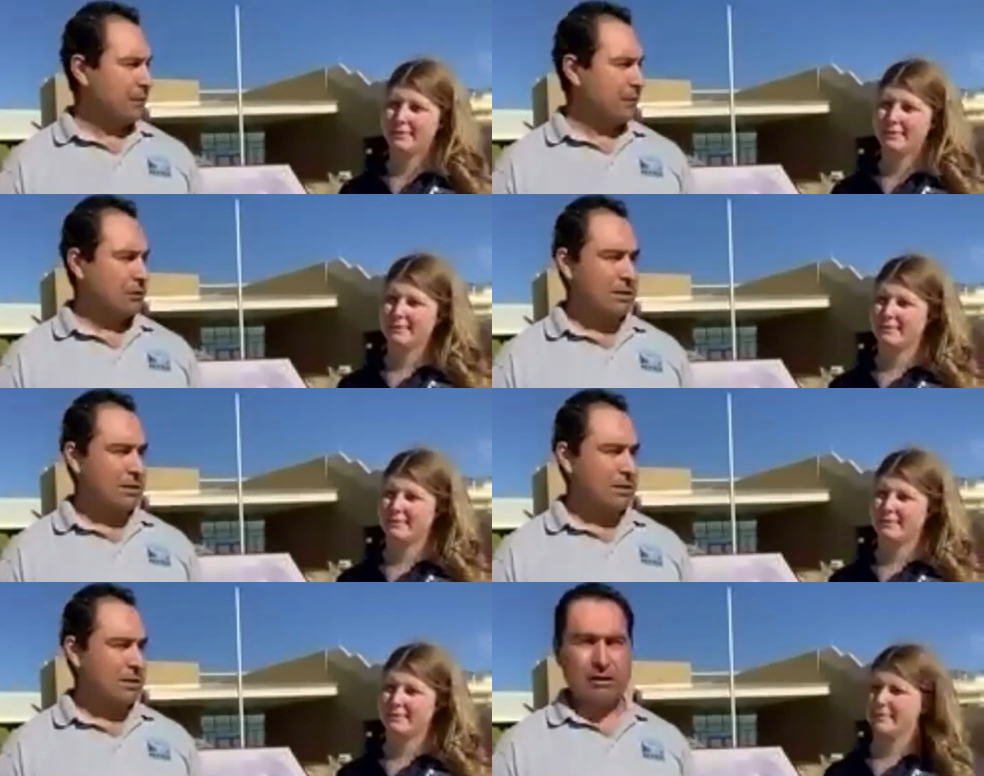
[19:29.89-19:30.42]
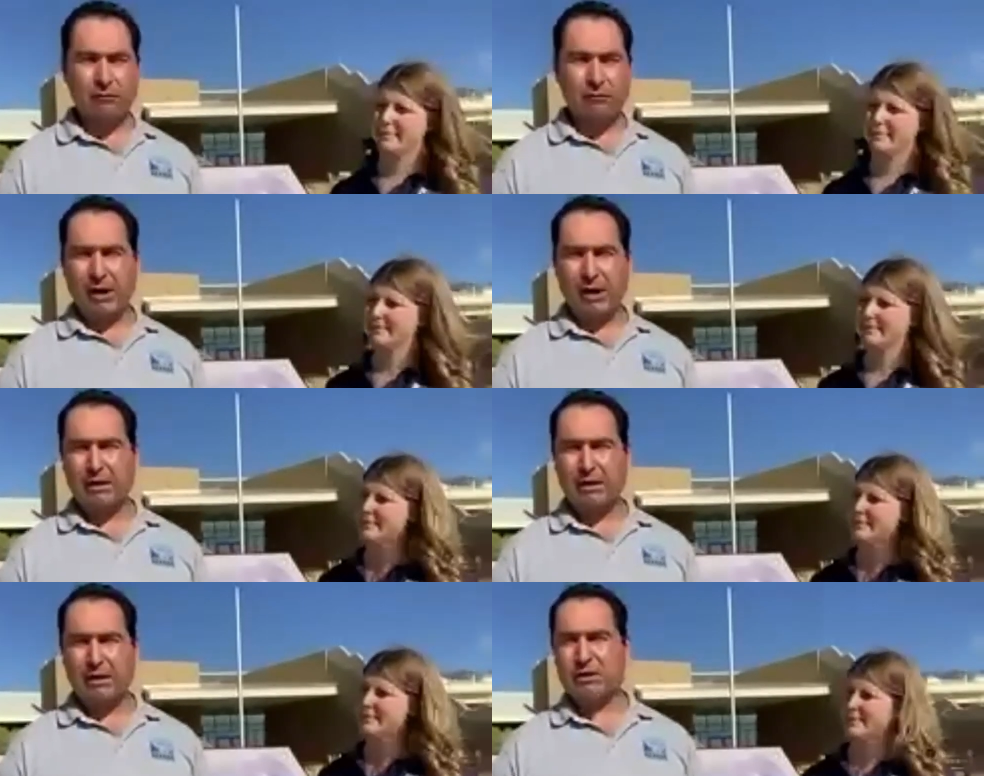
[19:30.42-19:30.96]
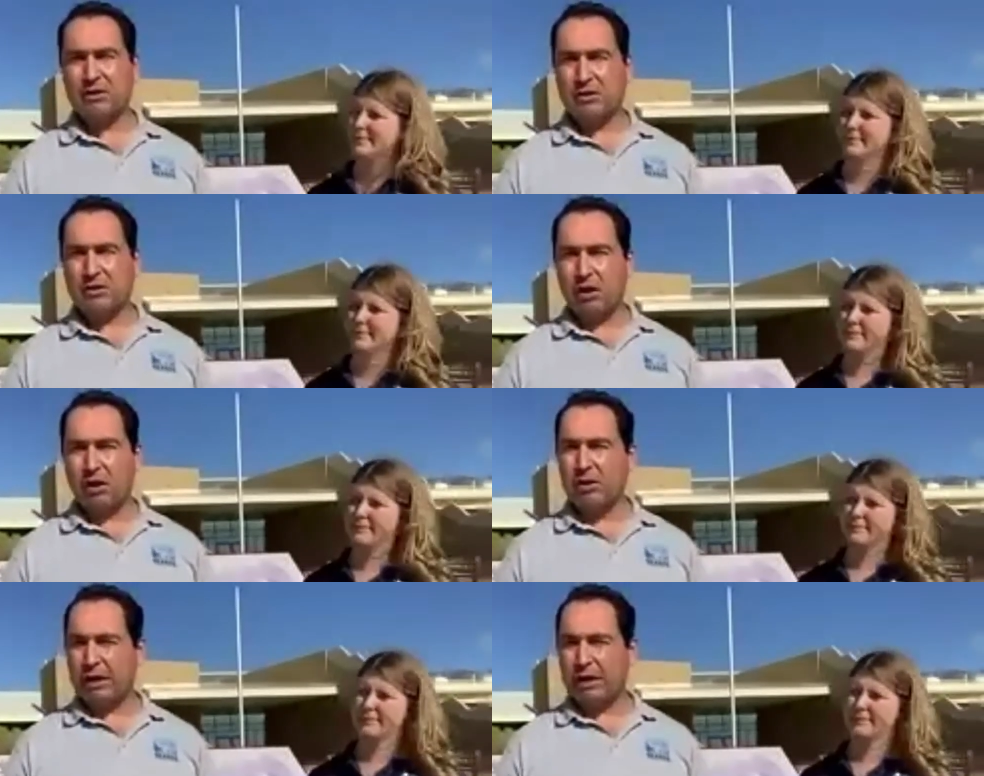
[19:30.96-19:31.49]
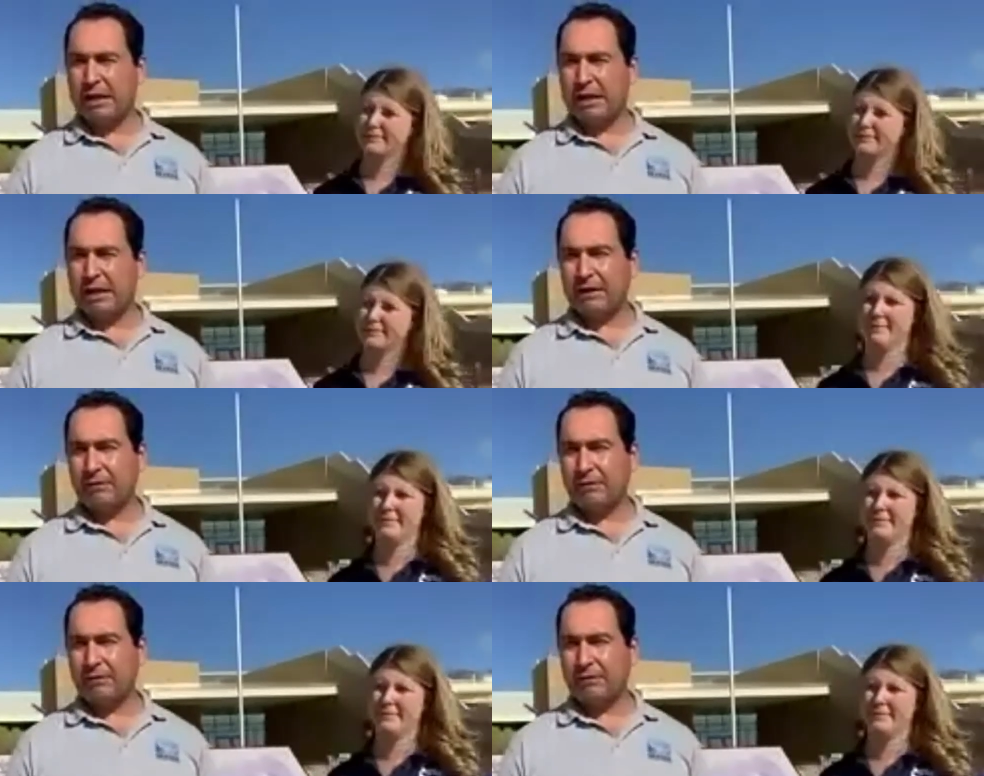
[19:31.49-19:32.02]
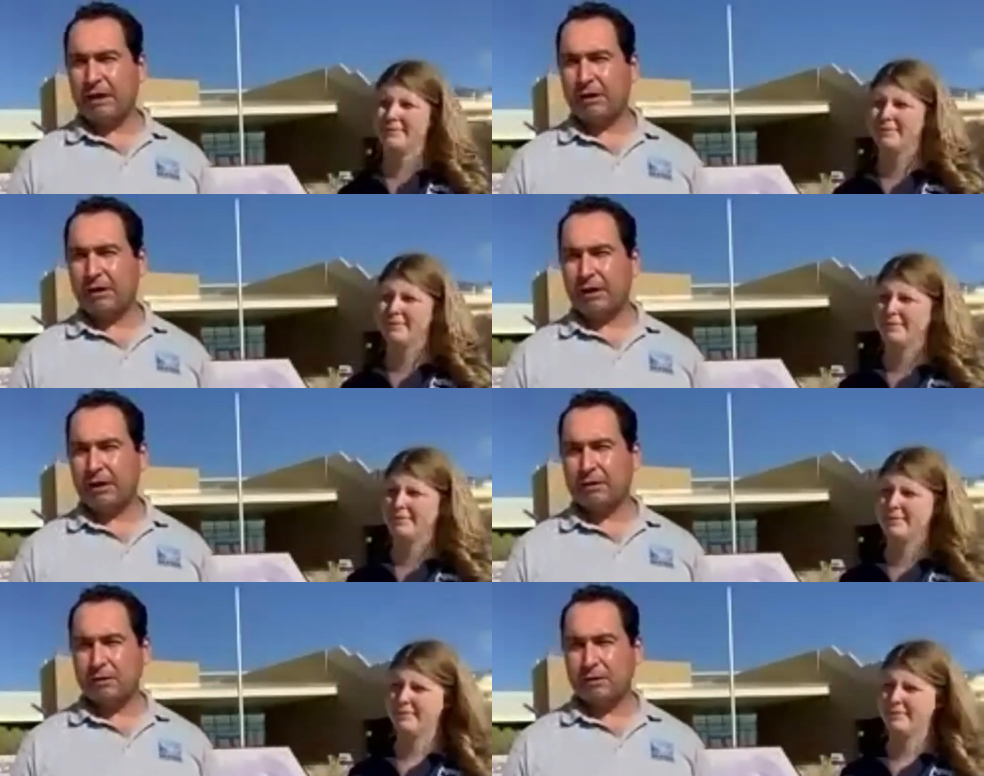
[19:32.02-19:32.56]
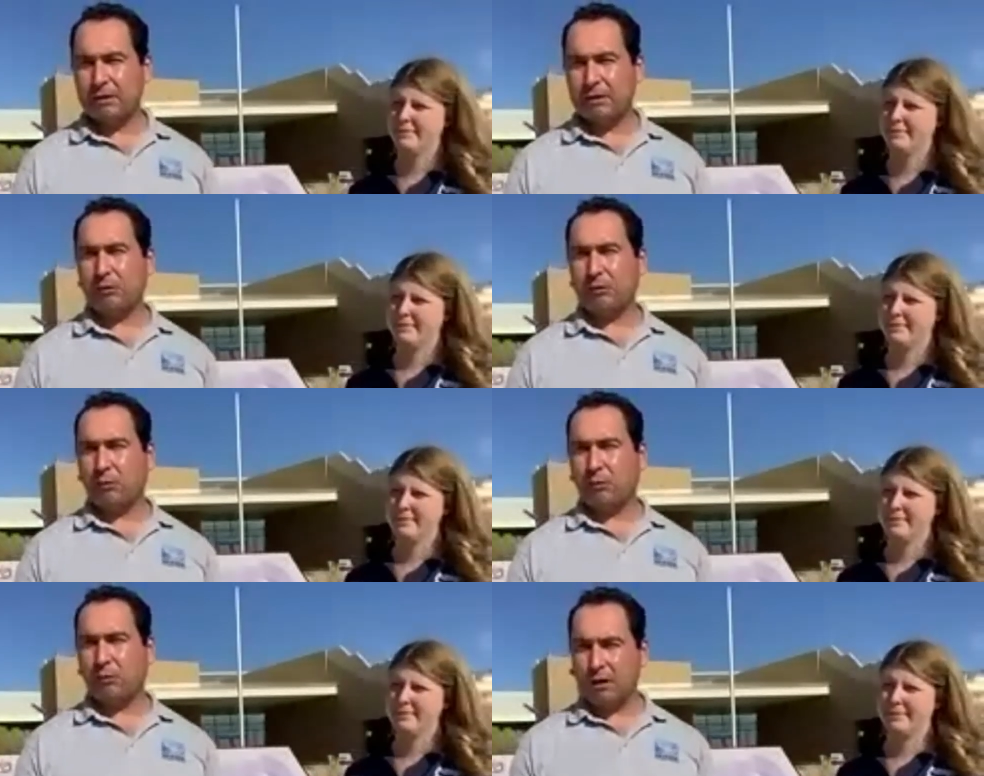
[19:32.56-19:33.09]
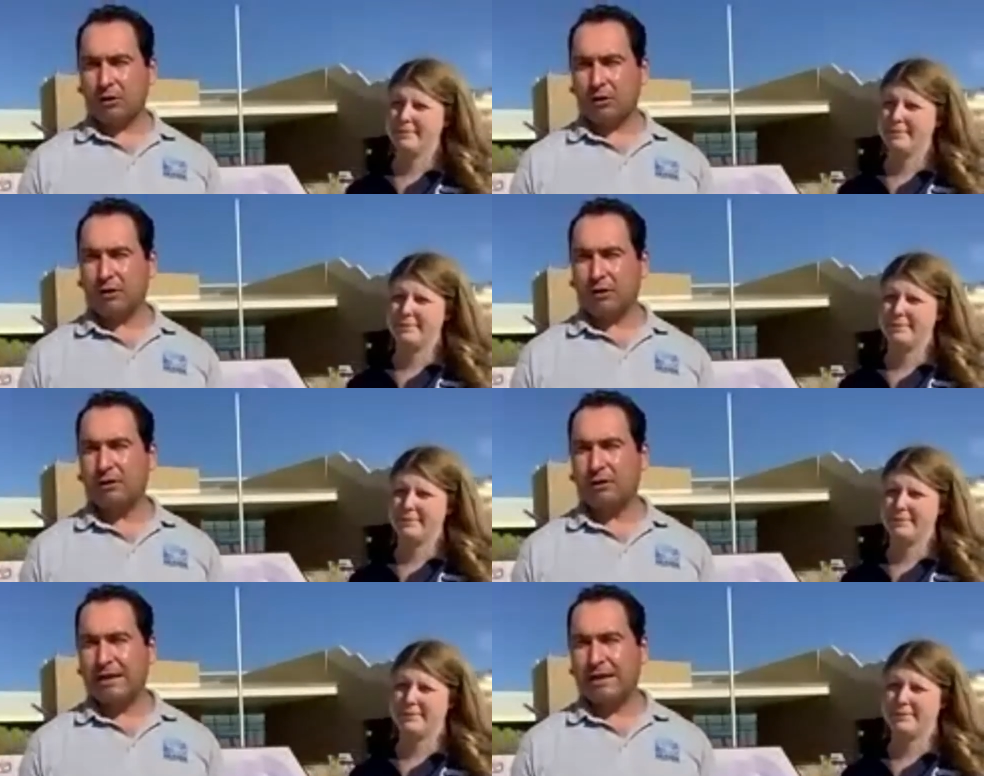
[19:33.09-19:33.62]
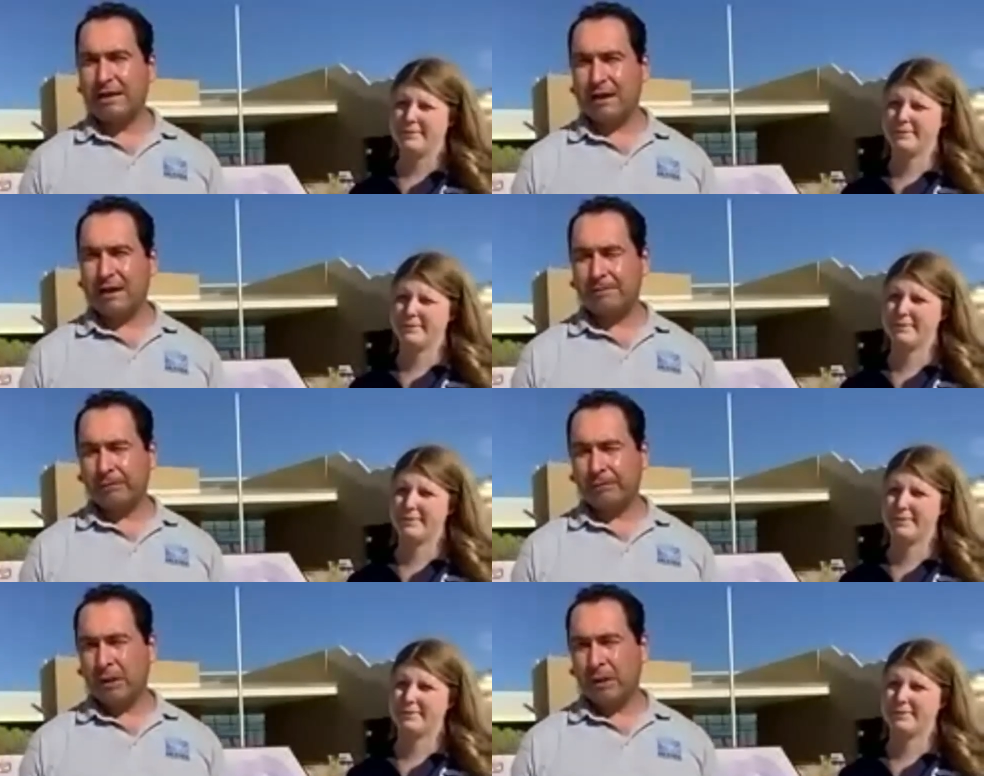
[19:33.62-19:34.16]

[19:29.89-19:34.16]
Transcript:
Speaker 1: so the amount of rain or snow you get in a given area, so the amount of water in the landscape,